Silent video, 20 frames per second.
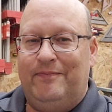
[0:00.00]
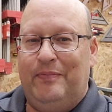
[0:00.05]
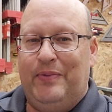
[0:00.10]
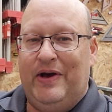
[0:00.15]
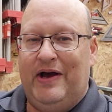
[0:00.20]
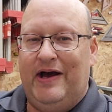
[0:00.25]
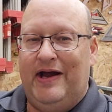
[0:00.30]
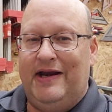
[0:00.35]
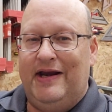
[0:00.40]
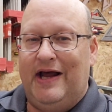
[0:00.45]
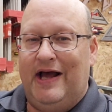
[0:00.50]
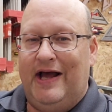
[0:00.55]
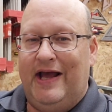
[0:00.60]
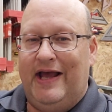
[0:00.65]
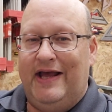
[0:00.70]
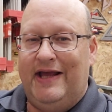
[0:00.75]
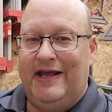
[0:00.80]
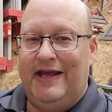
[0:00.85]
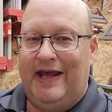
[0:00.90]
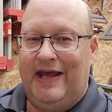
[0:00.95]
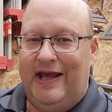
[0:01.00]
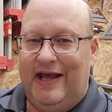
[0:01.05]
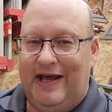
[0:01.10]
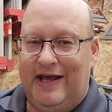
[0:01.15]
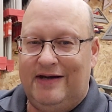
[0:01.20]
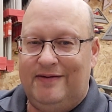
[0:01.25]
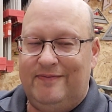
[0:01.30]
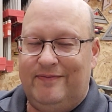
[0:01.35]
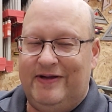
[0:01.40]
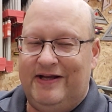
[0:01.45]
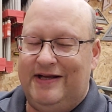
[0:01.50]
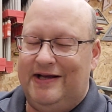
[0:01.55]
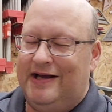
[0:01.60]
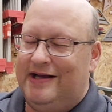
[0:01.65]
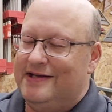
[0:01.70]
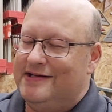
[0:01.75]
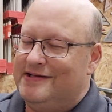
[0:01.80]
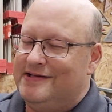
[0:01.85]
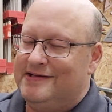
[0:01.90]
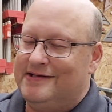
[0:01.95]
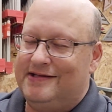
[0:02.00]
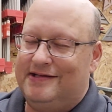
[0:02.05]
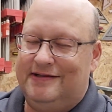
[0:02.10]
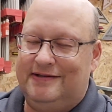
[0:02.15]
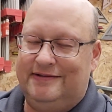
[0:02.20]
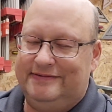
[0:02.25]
but I can't because